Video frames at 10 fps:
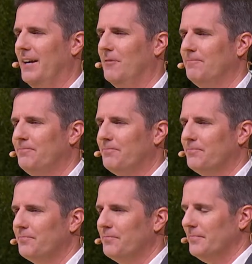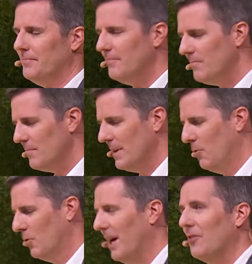Now,
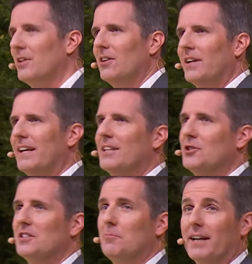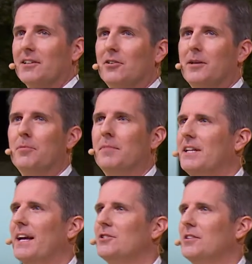we're not only looking at just the medical
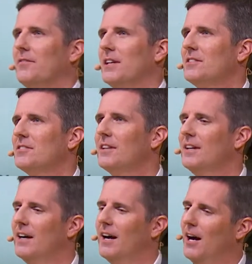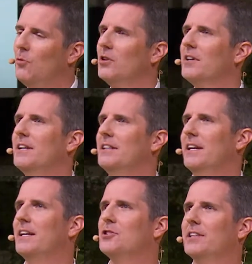implementation of this, uh, we're looking at
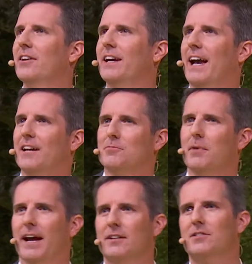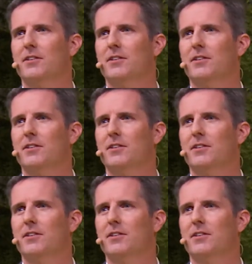the engineering aspects.